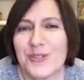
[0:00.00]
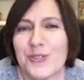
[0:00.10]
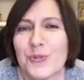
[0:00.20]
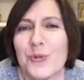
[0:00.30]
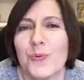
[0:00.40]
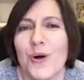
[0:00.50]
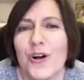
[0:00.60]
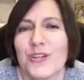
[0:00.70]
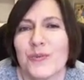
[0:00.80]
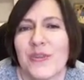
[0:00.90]
virtual
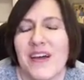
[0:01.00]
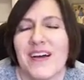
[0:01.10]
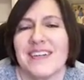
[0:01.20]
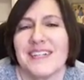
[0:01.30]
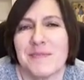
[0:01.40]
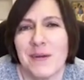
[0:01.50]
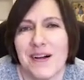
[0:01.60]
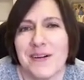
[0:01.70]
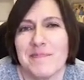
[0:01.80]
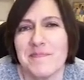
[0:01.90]
walks with aunt and
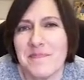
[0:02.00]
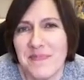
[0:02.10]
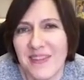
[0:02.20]
mom.